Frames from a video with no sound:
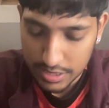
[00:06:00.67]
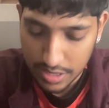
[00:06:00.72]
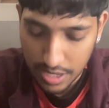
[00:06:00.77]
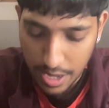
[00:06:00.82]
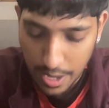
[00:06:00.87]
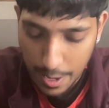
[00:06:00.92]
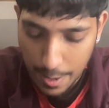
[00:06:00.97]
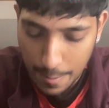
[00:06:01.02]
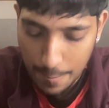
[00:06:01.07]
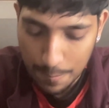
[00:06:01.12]

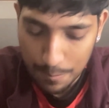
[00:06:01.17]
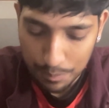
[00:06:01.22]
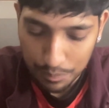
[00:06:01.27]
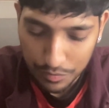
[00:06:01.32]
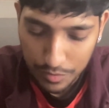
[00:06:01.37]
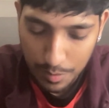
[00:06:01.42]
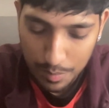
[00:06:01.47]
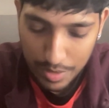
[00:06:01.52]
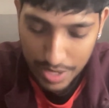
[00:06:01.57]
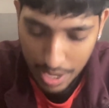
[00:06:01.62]

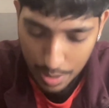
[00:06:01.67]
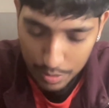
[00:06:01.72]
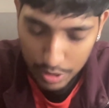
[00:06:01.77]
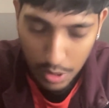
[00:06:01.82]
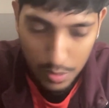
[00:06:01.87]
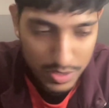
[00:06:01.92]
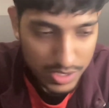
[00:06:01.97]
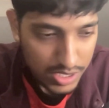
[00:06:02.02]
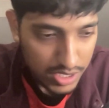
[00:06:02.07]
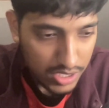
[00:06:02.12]
But yeah, we
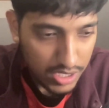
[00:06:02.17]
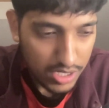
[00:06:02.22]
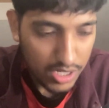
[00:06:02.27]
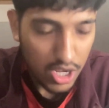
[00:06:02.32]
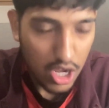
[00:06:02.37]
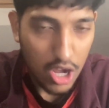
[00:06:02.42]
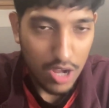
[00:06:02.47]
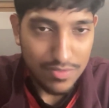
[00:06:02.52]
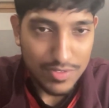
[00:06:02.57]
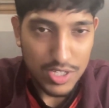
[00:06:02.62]
go into
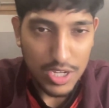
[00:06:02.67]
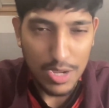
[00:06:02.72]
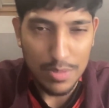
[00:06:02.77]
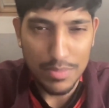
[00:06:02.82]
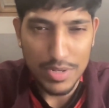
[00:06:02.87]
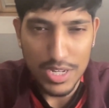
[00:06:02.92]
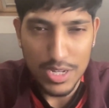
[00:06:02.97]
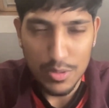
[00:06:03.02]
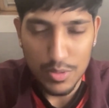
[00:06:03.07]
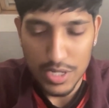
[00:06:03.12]
halftime
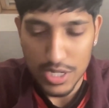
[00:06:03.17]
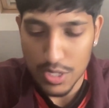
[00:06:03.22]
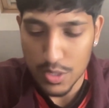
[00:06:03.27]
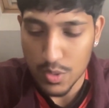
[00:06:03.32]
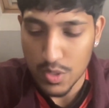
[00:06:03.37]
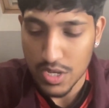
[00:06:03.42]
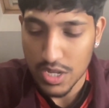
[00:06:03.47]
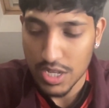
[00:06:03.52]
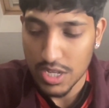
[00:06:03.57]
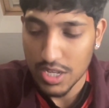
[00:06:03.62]
0-0.
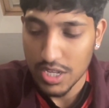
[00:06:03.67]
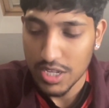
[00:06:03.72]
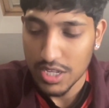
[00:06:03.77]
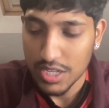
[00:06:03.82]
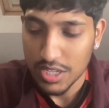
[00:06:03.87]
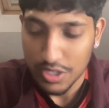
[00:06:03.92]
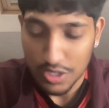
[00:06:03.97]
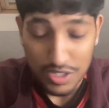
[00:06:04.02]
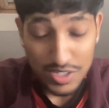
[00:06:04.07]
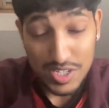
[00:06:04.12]

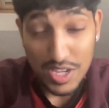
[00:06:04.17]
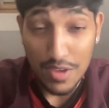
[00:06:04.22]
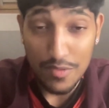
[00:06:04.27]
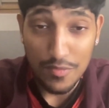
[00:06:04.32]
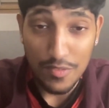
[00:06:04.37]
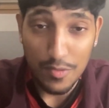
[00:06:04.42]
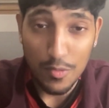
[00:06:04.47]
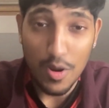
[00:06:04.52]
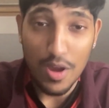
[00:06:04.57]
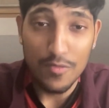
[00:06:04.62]
You could say
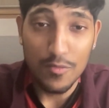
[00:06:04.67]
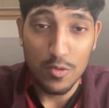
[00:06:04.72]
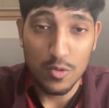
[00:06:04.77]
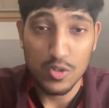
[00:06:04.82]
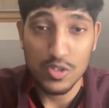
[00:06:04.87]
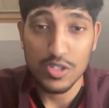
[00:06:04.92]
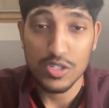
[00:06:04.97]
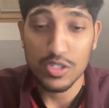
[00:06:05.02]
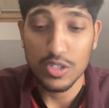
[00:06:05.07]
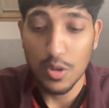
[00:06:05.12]
we're quite
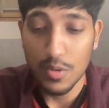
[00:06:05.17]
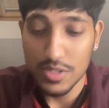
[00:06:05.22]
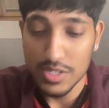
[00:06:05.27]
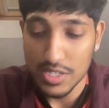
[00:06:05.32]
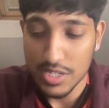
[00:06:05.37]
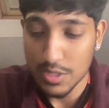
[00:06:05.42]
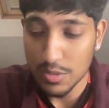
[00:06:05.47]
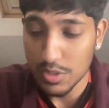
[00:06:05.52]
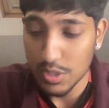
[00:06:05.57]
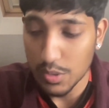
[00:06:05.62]
fortunate to go
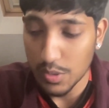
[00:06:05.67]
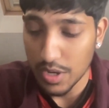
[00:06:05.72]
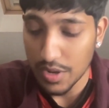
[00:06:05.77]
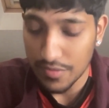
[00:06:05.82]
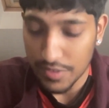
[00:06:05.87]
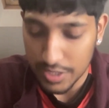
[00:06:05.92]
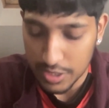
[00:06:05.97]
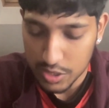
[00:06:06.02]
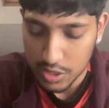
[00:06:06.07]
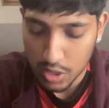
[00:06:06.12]
into 0-0, and I
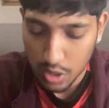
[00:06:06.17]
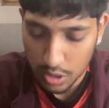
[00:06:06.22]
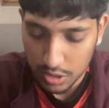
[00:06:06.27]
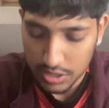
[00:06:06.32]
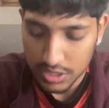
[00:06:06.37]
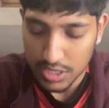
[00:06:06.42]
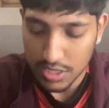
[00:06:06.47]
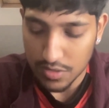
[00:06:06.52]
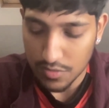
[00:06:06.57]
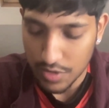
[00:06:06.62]
think Slot
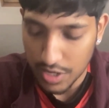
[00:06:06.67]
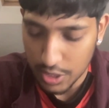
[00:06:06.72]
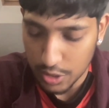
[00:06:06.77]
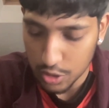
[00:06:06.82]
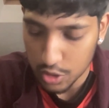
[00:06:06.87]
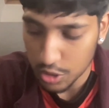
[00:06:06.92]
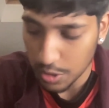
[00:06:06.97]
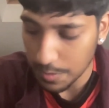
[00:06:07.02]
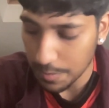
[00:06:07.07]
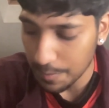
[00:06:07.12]
did a really
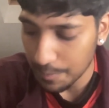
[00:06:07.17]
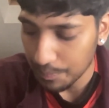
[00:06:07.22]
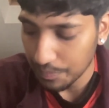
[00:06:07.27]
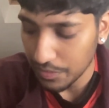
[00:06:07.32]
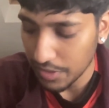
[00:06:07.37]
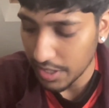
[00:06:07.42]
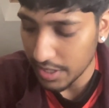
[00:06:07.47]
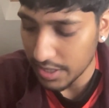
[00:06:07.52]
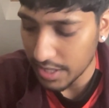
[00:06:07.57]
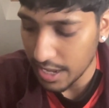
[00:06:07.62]
good job
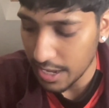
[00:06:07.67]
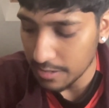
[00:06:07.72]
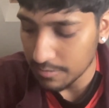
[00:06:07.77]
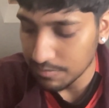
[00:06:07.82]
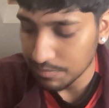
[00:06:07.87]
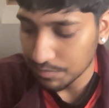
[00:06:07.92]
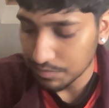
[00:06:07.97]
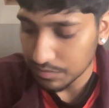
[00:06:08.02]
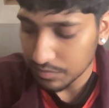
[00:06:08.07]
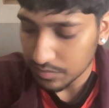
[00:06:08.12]
in that
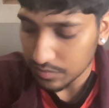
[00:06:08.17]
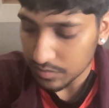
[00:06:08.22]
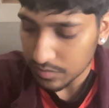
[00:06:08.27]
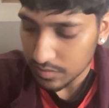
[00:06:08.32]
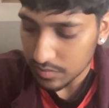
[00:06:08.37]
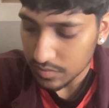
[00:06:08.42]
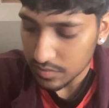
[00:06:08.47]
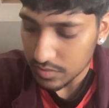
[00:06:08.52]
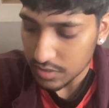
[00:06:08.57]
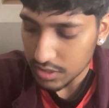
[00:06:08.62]

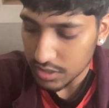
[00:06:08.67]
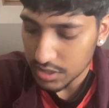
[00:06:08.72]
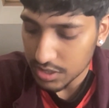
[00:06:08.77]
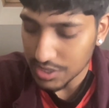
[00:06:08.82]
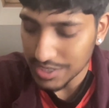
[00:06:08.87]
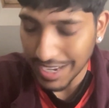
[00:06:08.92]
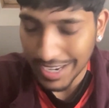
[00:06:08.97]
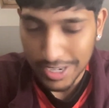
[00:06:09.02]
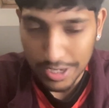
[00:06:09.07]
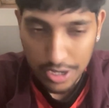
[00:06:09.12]

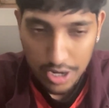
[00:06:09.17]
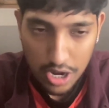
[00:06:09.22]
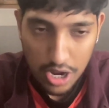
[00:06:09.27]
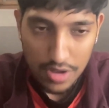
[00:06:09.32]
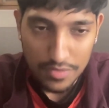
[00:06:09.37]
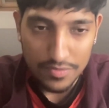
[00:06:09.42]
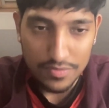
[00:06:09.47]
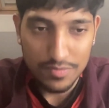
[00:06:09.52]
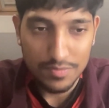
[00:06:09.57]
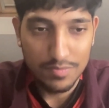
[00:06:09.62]
second
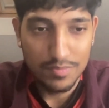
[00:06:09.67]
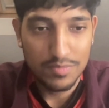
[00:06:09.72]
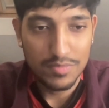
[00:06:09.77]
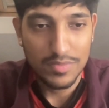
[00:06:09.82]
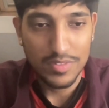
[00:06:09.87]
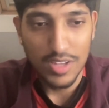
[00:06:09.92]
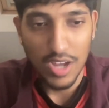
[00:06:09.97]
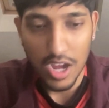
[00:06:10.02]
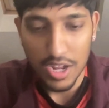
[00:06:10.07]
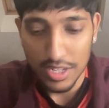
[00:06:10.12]
half,
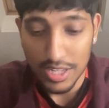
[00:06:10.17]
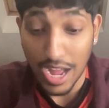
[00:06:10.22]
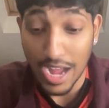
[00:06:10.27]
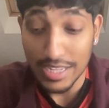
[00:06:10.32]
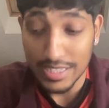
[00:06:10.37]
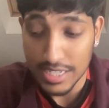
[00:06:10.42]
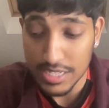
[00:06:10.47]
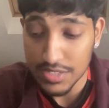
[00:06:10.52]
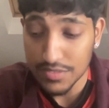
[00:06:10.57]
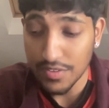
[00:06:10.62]

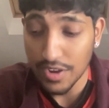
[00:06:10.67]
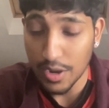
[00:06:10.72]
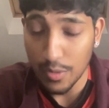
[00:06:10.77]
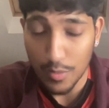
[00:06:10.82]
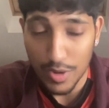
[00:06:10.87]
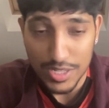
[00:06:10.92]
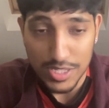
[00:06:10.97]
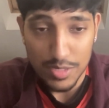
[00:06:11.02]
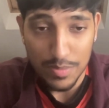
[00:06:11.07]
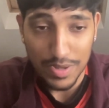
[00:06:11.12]
identifying
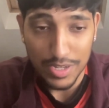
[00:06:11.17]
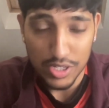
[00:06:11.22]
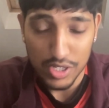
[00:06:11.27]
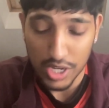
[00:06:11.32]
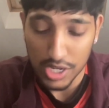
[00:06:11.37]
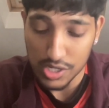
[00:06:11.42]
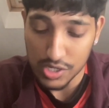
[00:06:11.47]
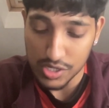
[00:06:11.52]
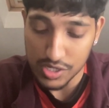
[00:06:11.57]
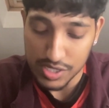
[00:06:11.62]
when to make
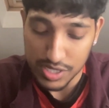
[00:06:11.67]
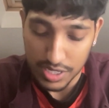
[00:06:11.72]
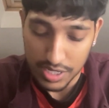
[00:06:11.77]
changes.